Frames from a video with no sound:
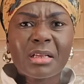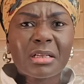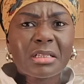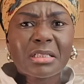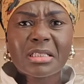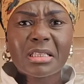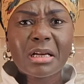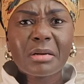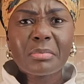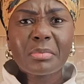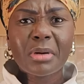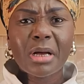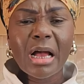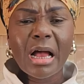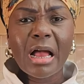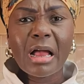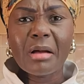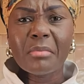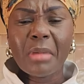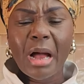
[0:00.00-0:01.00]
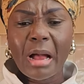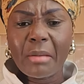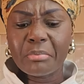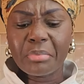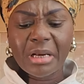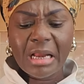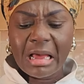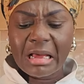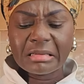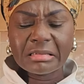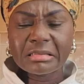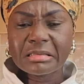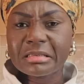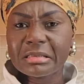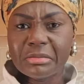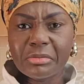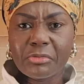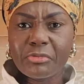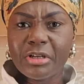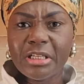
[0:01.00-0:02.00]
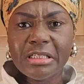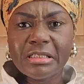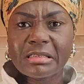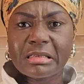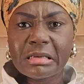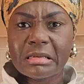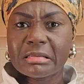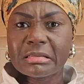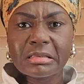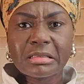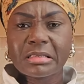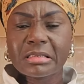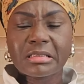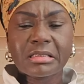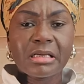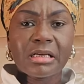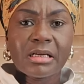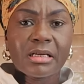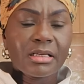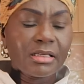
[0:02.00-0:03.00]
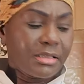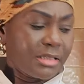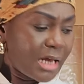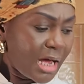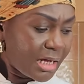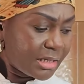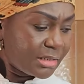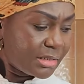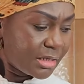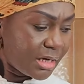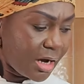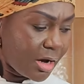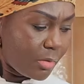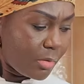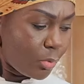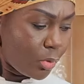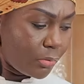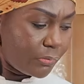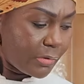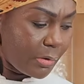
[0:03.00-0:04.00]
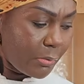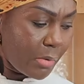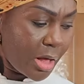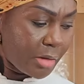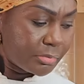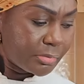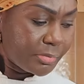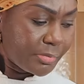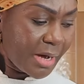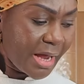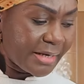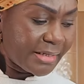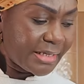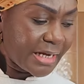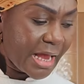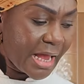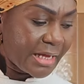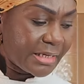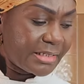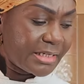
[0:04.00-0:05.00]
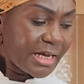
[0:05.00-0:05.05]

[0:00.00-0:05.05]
some unplanned reasons that overwhelmed my day.